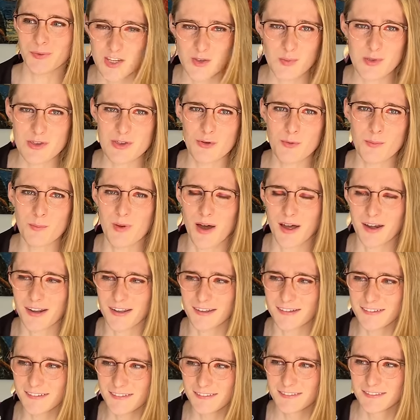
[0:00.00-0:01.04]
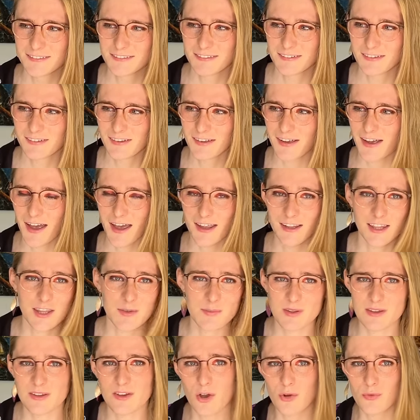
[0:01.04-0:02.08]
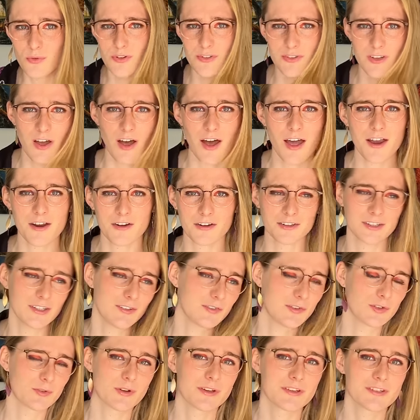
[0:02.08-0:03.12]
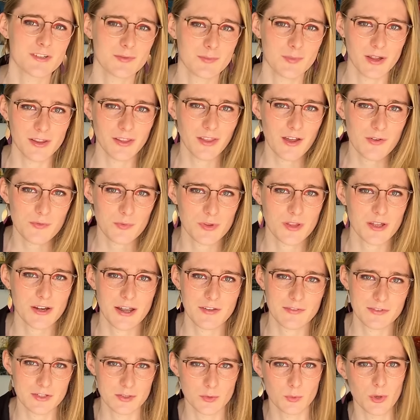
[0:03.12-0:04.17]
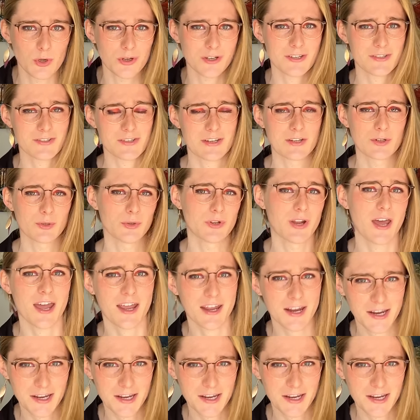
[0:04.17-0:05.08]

Give me your money and let me go retire and live the rest of my life without having to work a single day.